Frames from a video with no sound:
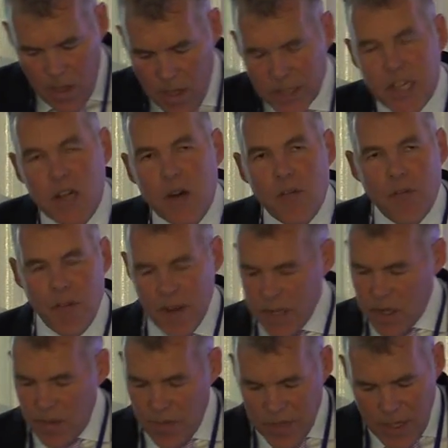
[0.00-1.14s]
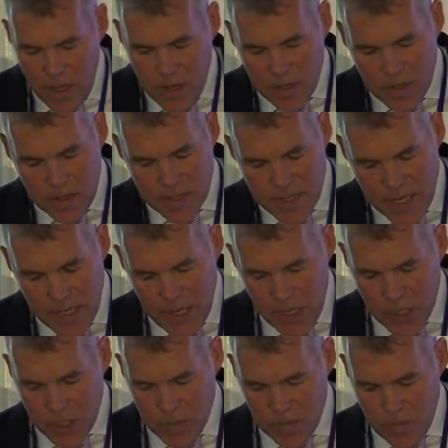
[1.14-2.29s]
A girlfriend of a young
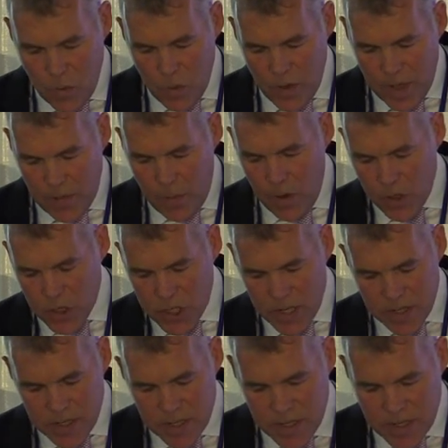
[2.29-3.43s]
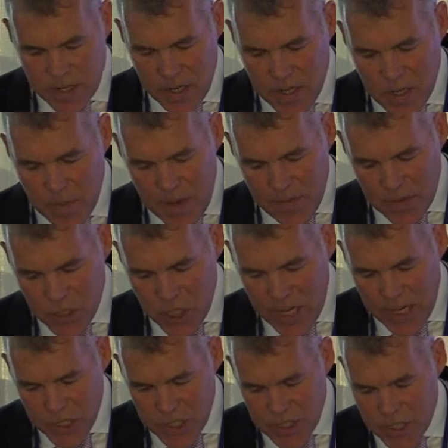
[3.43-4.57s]
teenage boy approached us, concerned about the
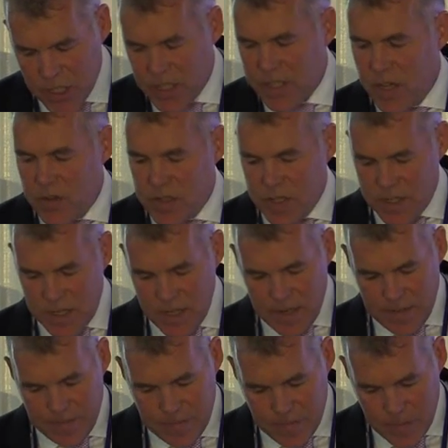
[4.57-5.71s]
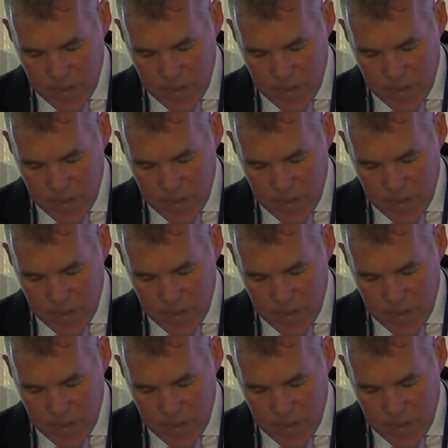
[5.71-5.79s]
changes she had noticed in him.